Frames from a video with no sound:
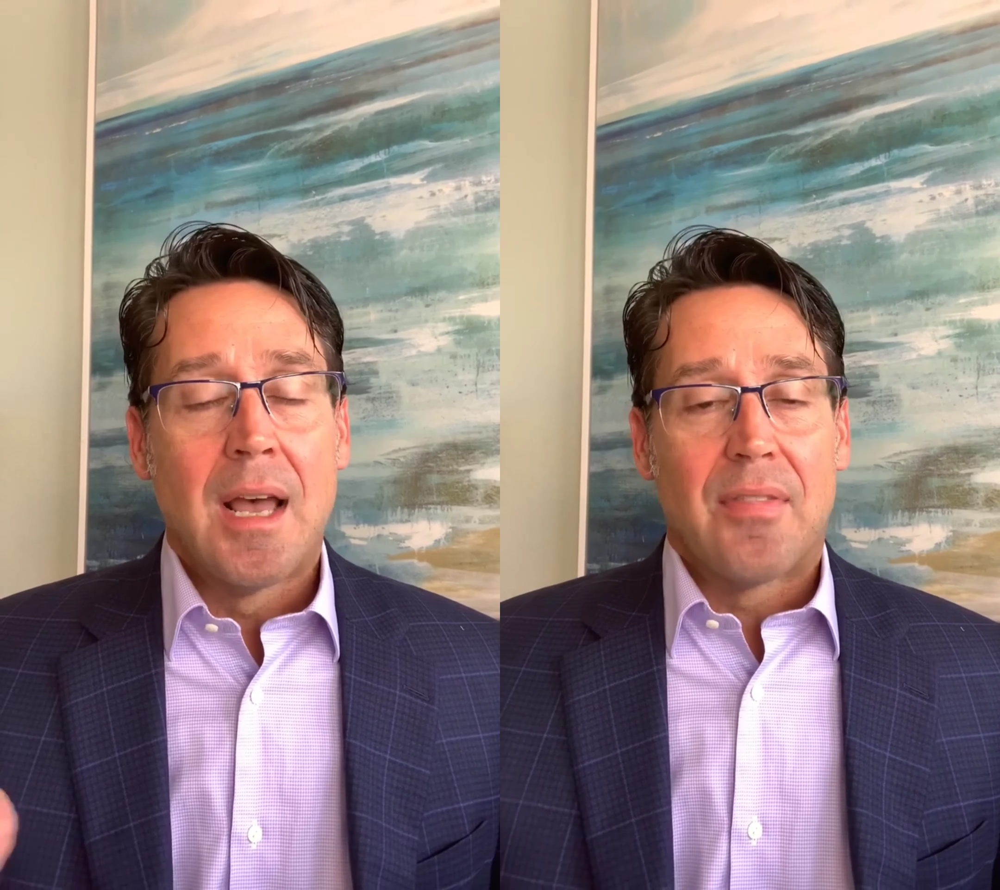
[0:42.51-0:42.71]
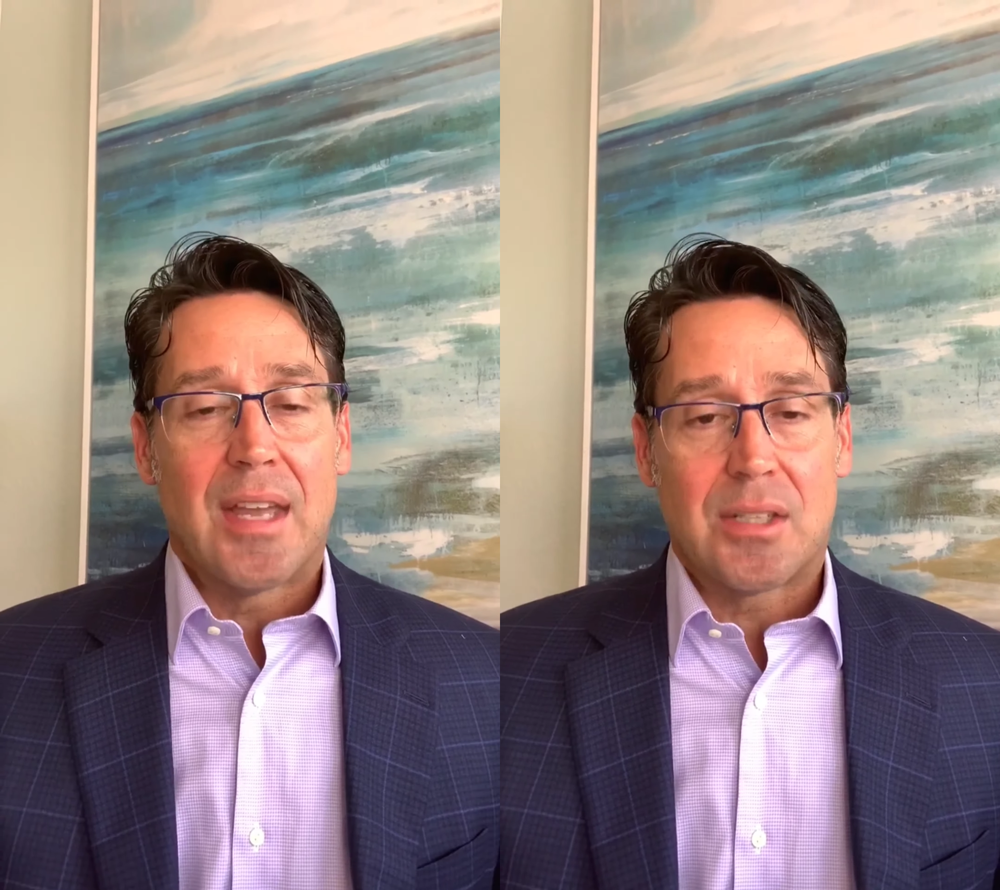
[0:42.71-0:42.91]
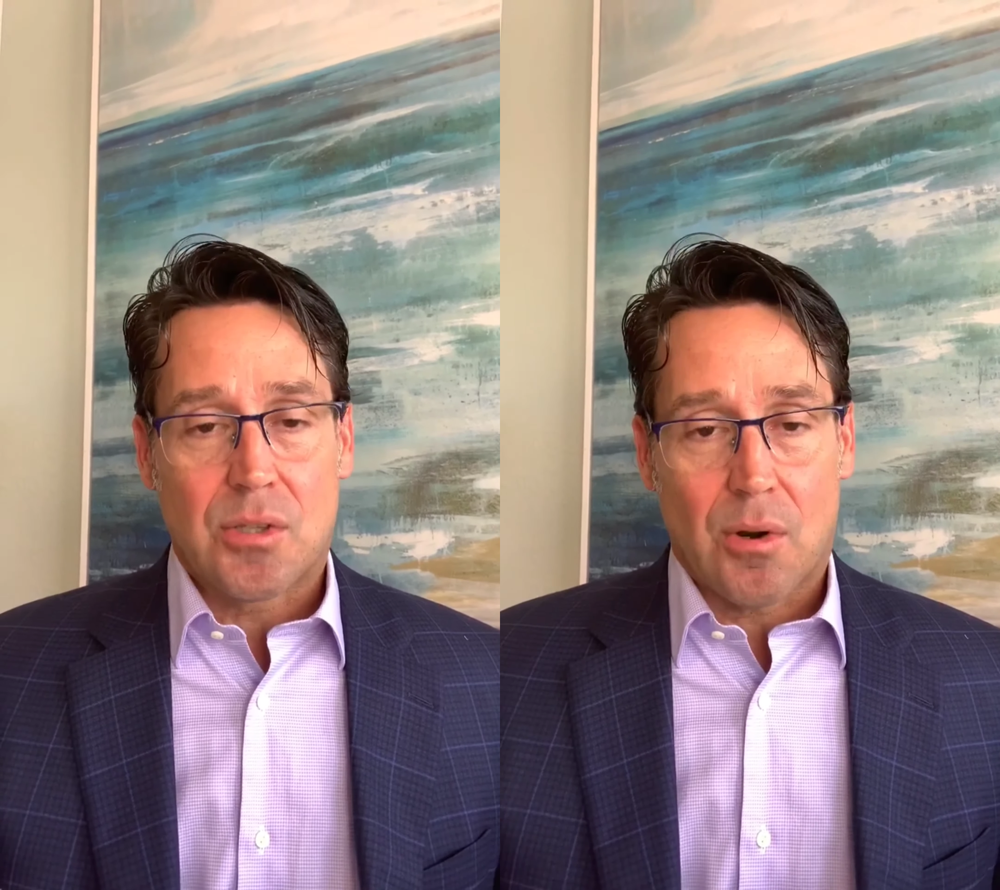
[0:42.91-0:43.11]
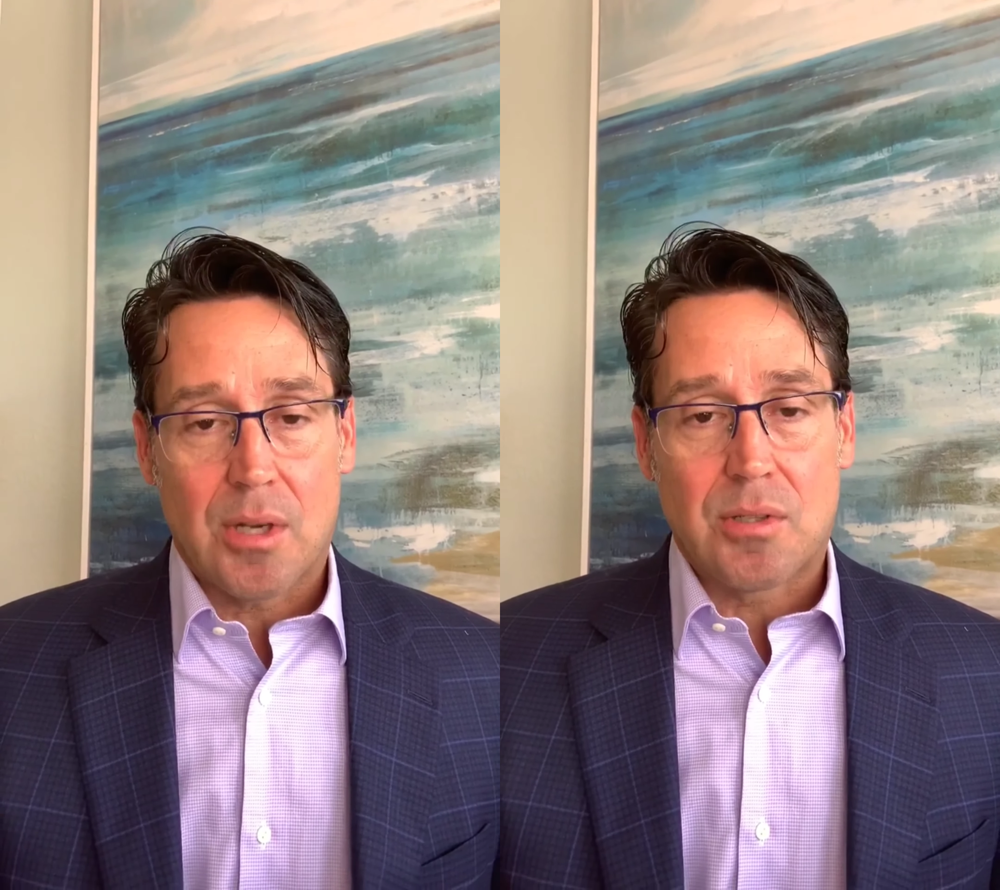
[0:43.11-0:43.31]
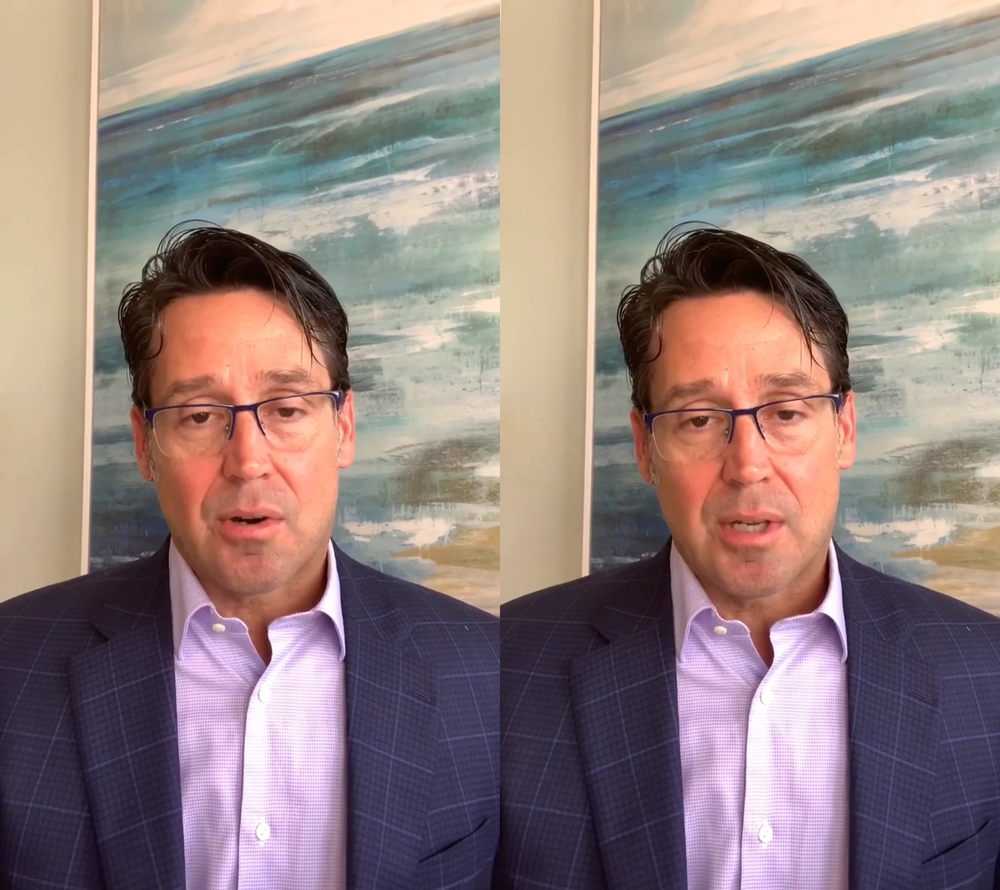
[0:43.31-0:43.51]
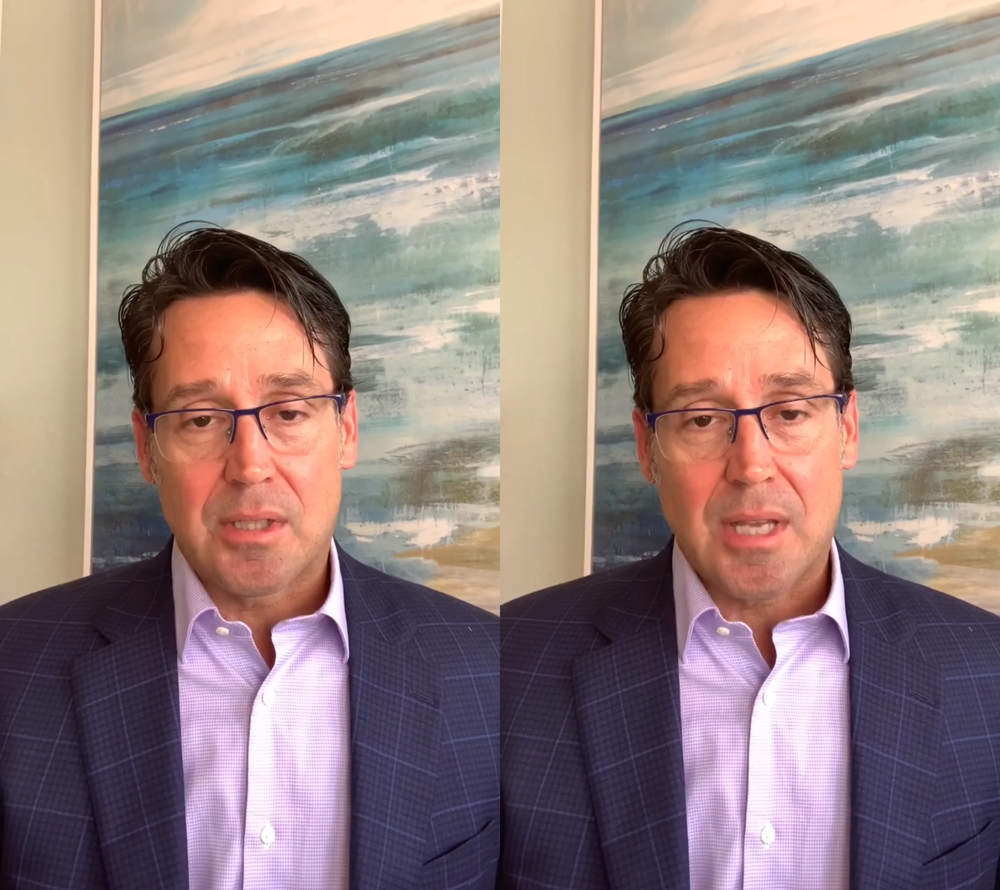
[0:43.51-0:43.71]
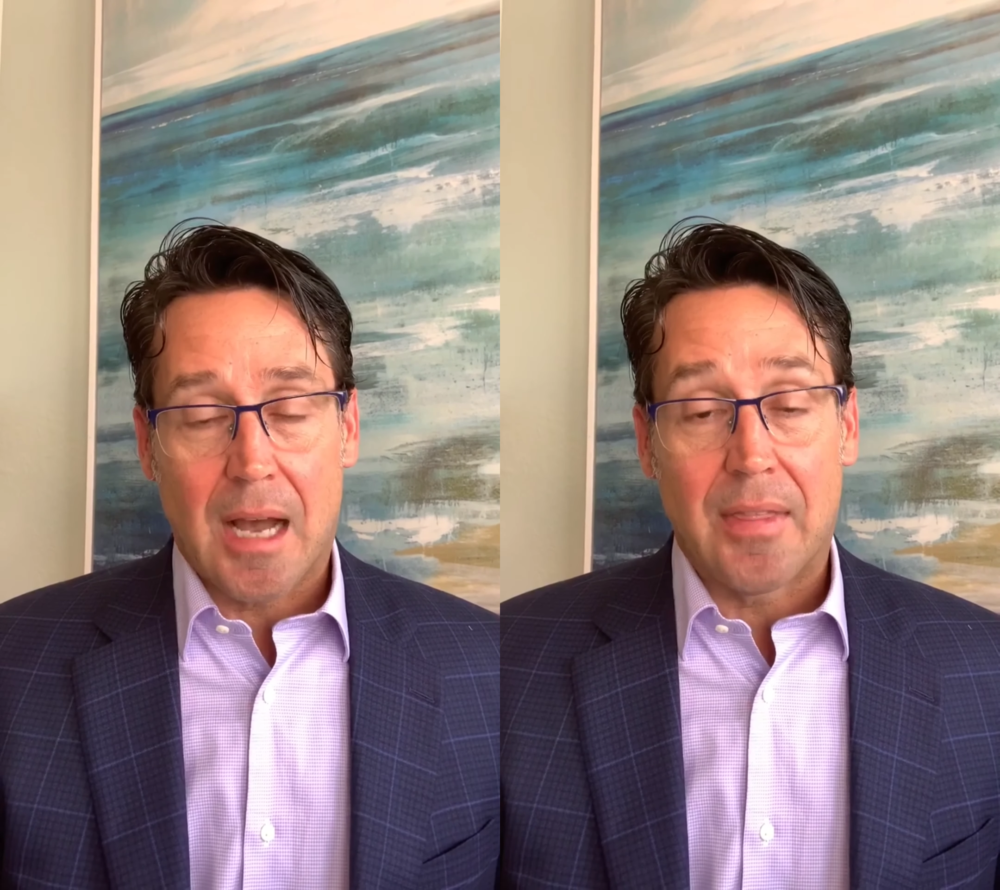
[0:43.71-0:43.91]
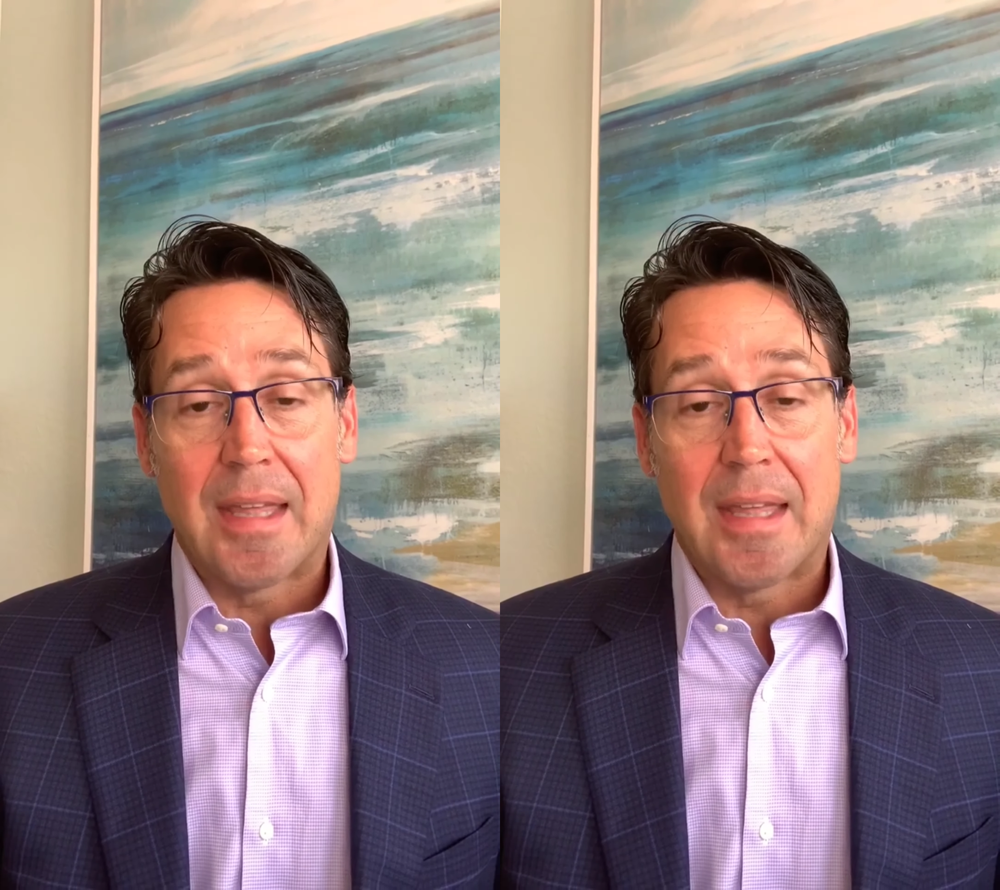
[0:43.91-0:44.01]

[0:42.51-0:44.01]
things started turning south.